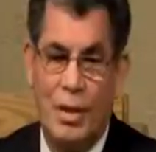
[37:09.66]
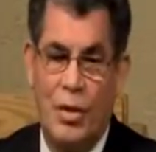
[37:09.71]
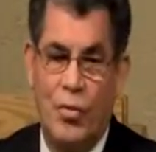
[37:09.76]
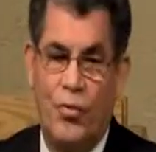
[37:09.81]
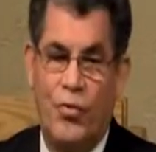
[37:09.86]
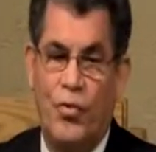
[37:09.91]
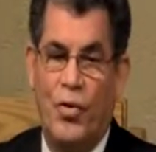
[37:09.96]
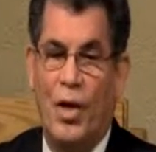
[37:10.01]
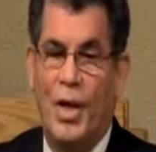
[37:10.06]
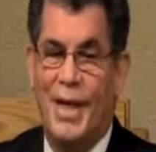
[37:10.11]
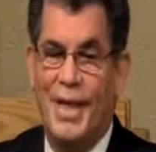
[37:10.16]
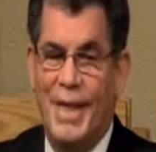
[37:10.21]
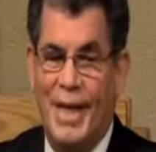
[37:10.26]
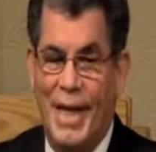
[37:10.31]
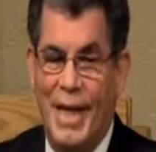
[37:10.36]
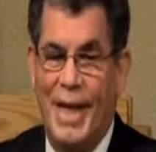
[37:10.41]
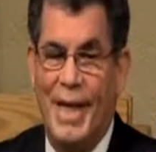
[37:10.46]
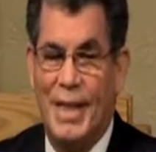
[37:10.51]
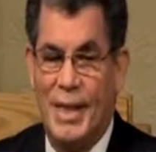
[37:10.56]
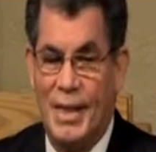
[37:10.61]
the flood
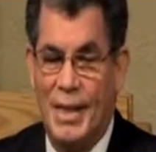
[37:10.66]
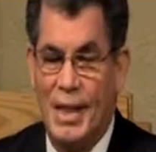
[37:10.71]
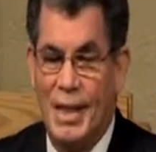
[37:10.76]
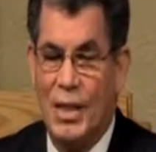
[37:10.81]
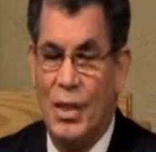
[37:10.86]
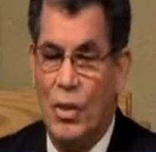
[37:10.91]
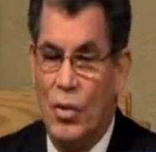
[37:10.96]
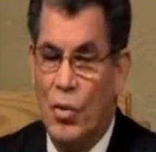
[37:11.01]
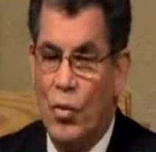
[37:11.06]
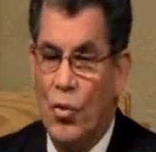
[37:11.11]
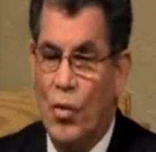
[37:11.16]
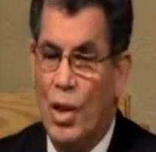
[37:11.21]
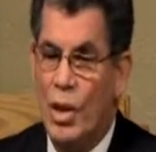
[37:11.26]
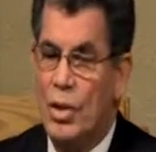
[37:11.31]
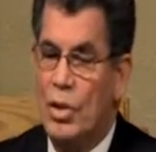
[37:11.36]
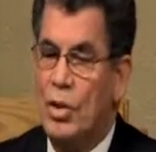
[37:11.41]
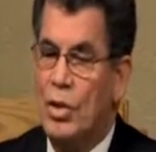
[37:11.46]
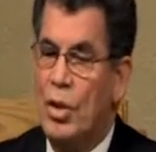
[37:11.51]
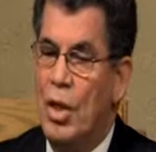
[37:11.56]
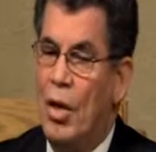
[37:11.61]
ended,
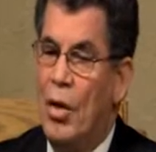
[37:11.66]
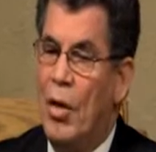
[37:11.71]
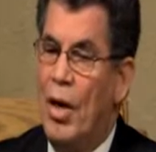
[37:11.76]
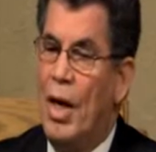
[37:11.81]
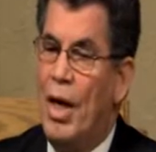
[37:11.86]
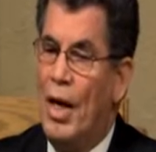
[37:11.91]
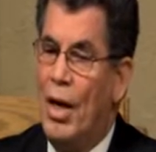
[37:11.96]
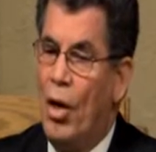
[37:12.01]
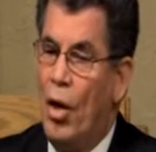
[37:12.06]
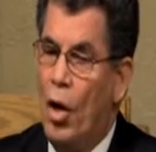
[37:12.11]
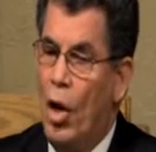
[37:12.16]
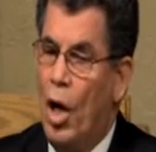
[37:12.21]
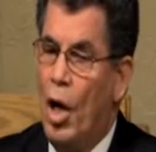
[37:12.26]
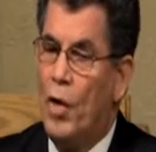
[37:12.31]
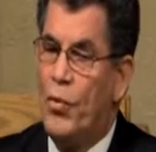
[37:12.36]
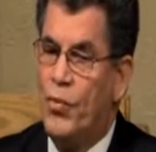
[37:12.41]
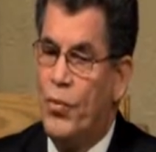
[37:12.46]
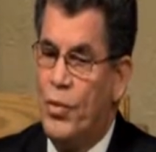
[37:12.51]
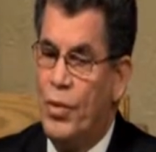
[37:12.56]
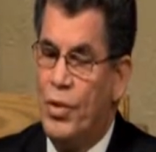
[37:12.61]
what Noah
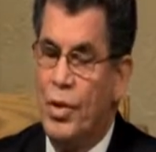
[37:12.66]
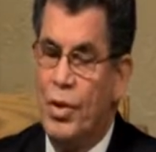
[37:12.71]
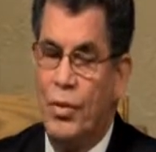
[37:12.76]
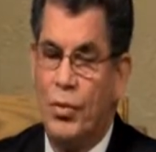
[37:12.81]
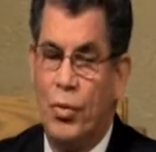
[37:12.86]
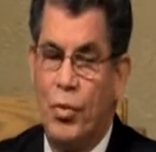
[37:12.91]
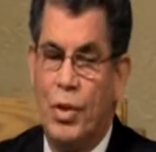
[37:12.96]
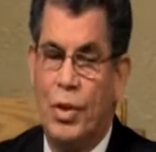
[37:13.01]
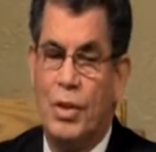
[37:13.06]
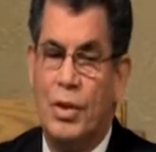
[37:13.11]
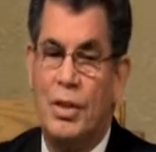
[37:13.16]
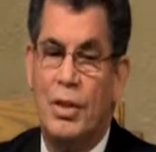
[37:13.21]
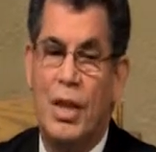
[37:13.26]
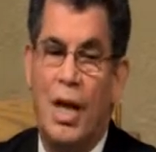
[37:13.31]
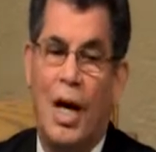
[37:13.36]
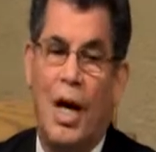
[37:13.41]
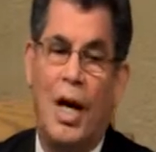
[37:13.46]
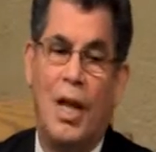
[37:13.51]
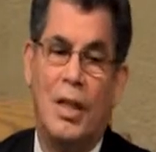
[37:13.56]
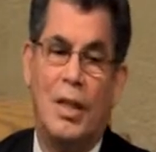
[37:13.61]
offered was
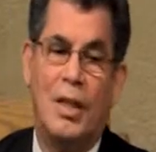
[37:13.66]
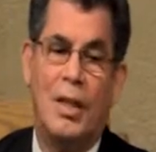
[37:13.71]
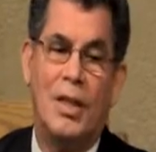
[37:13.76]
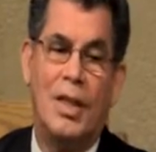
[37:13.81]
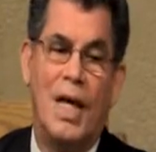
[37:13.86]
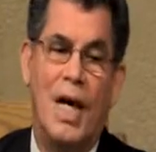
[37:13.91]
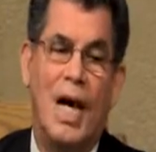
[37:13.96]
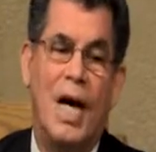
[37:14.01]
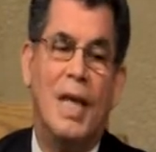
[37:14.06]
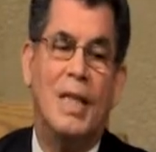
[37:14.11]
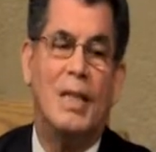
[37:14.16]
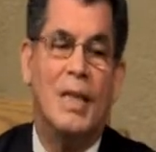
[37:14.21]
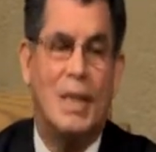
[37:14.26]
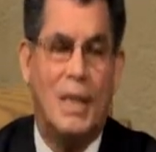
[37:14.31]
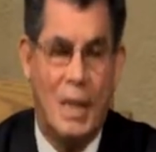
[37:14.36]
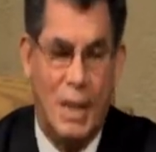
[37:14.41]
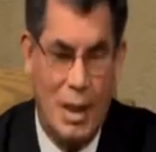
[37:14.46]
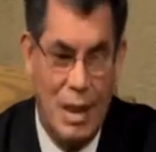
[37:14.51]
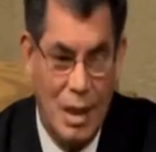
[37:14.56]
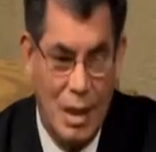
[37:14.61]
not
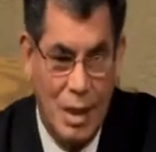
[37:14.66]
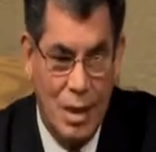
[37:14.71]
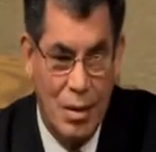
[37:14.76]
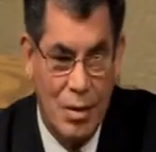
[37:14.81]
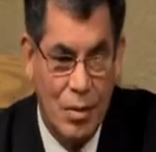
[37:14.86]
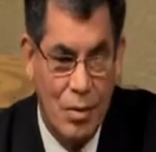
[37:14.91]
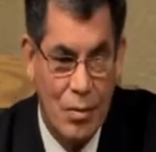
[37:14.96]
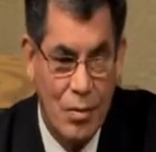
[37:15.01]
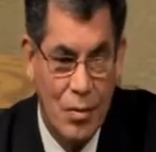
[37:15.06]
unclean,